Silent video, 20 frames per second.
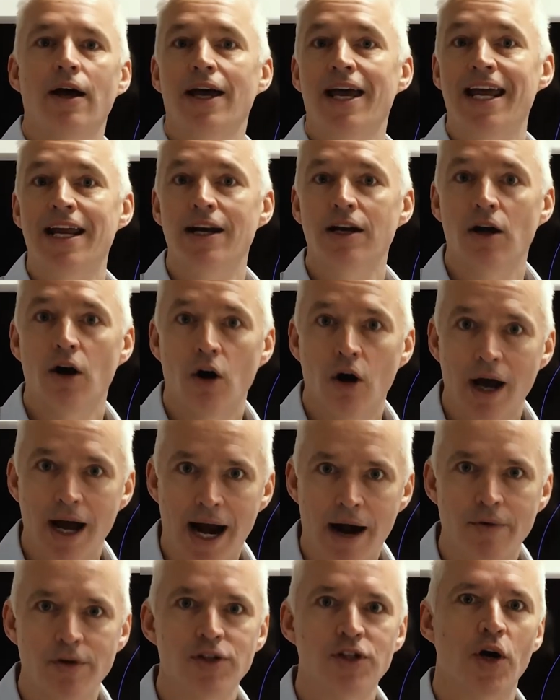in
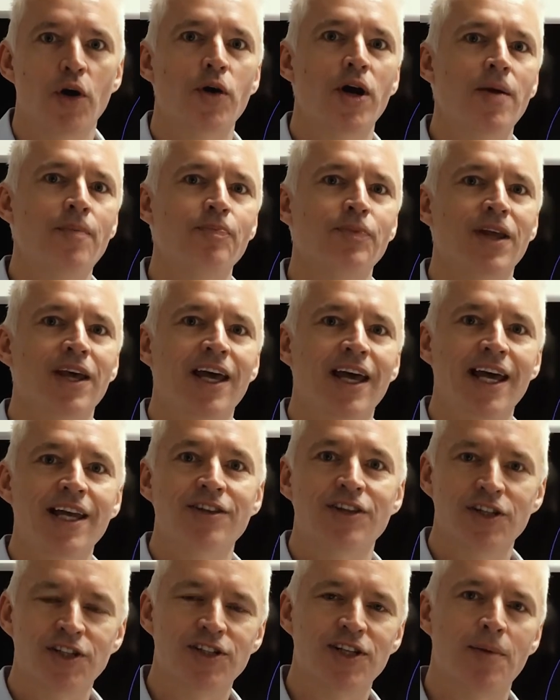Arizona
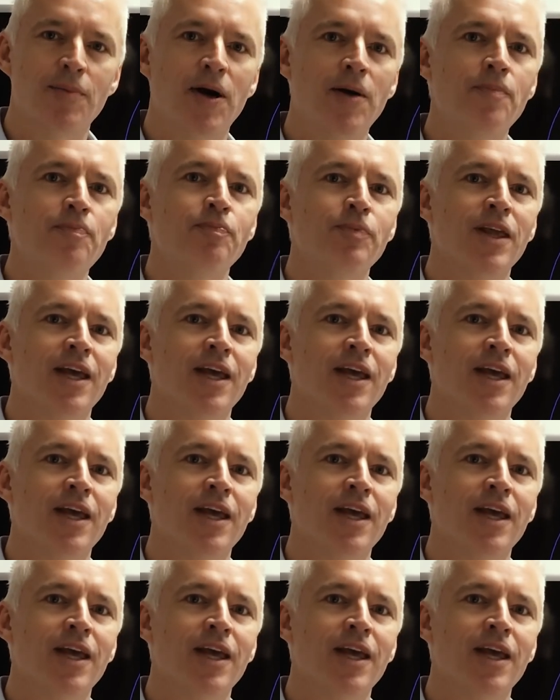in the summer,